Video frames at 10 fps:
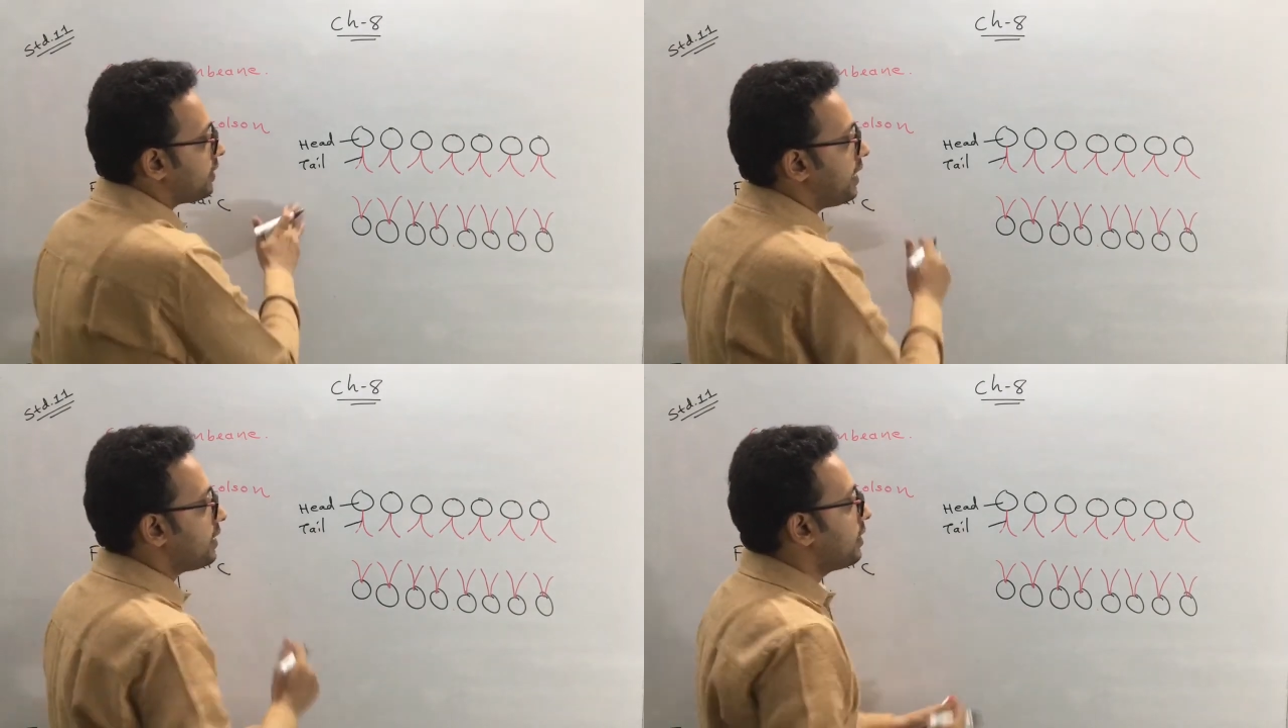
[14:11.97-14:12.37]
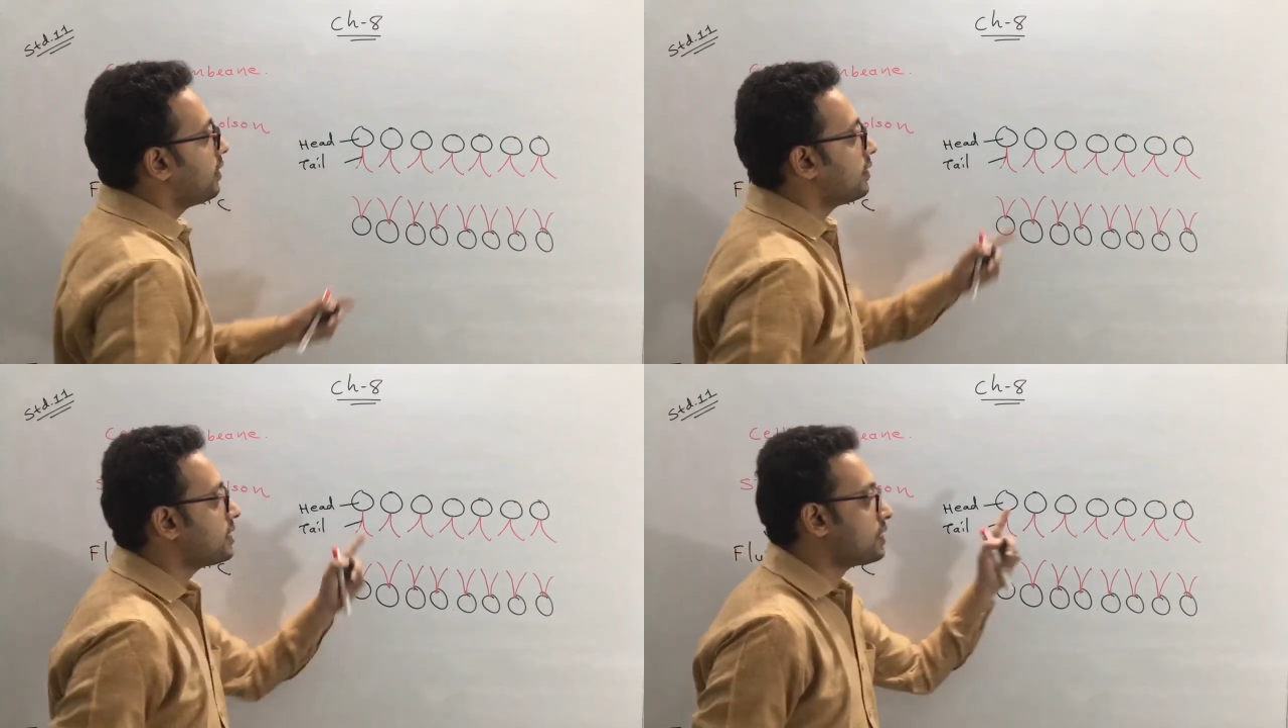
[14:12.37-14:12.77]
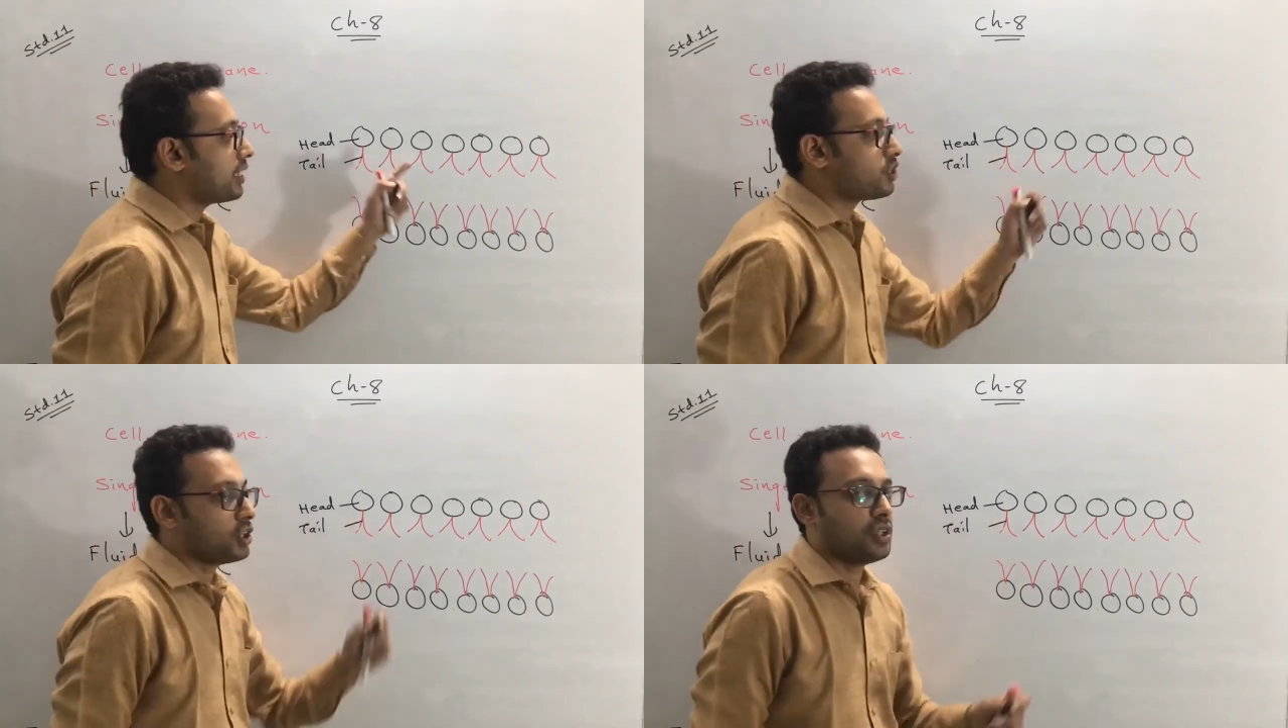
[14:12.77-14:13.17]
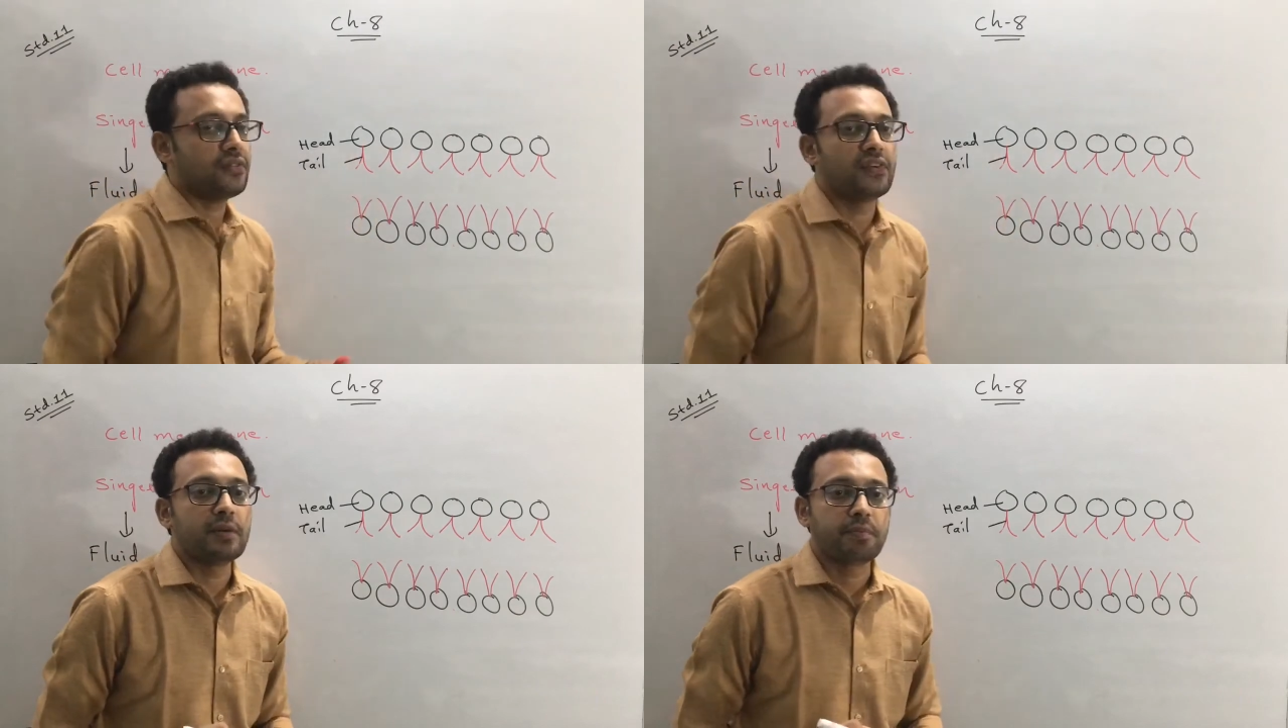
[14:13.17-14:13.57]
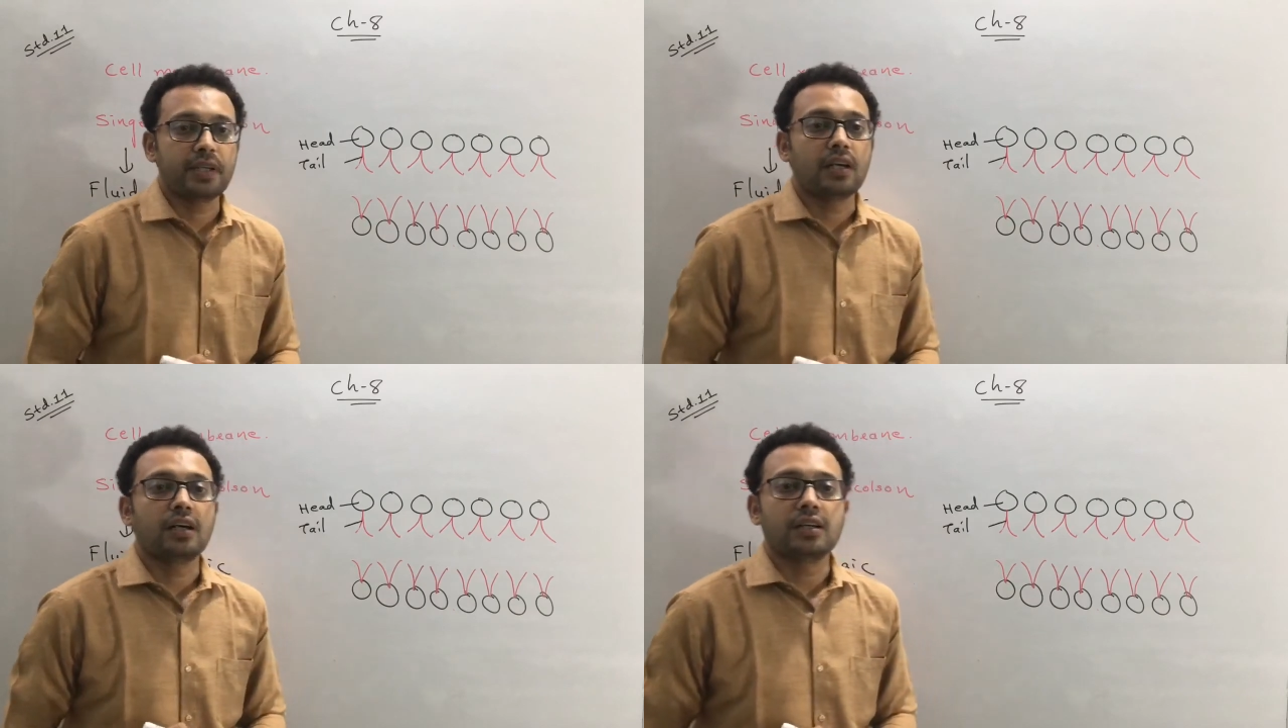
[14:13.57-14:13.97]
that the structure of
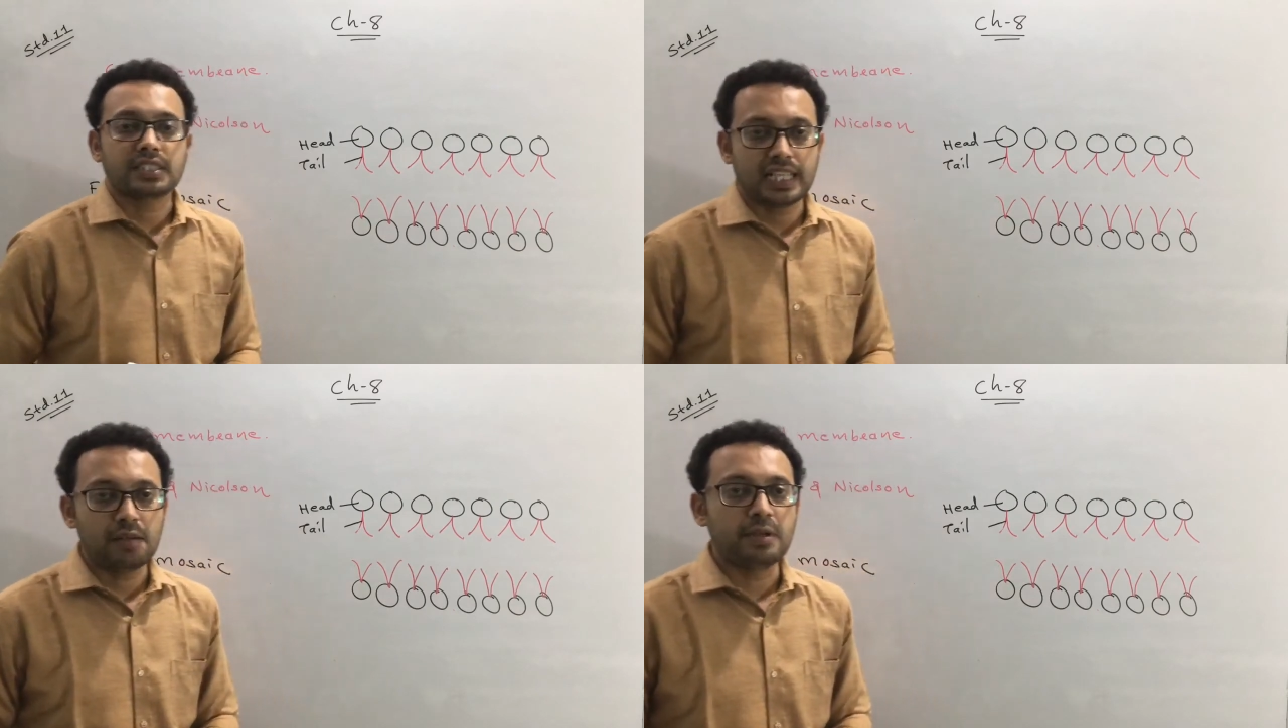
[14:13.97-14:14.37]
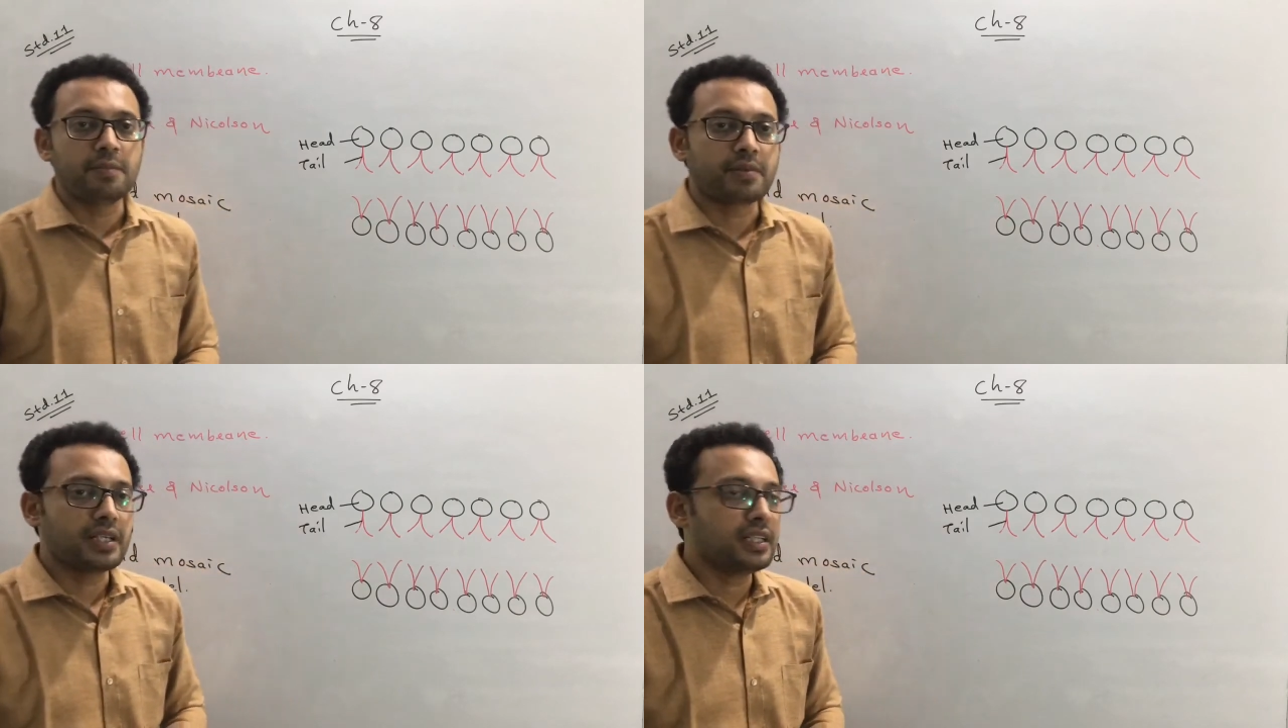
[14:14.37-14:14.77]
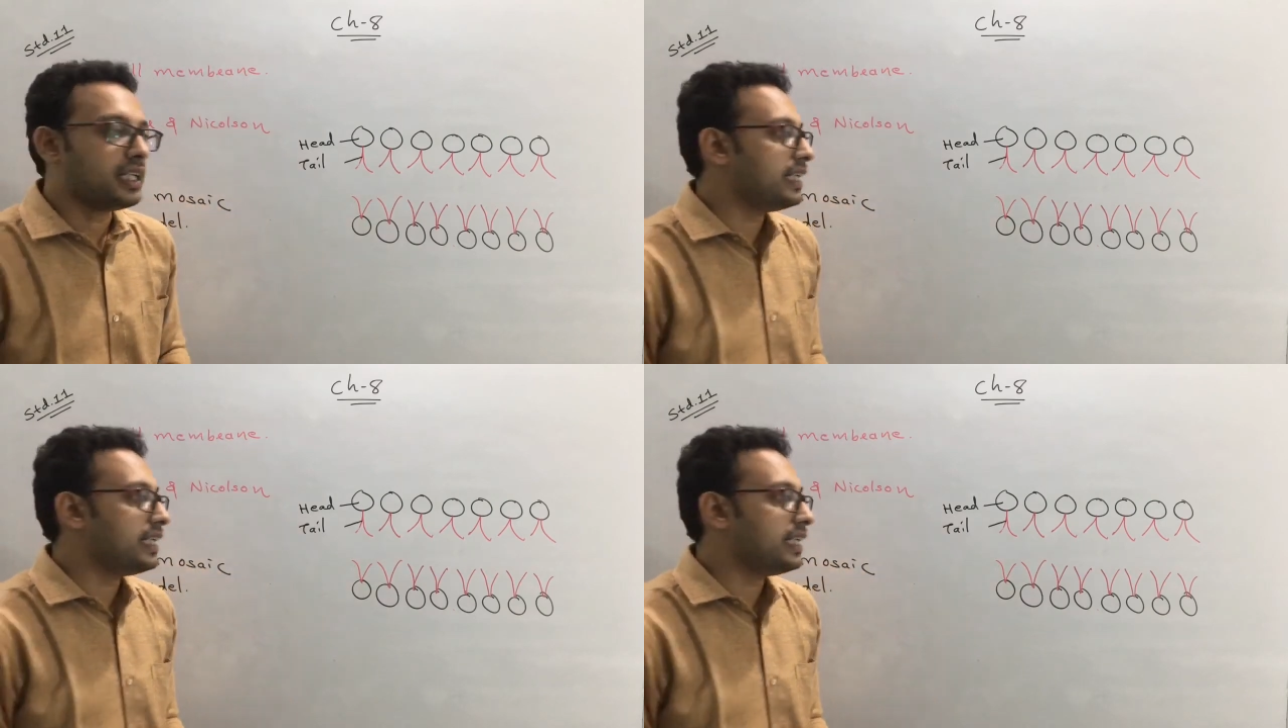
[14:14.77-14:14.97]
lipid cell membrane,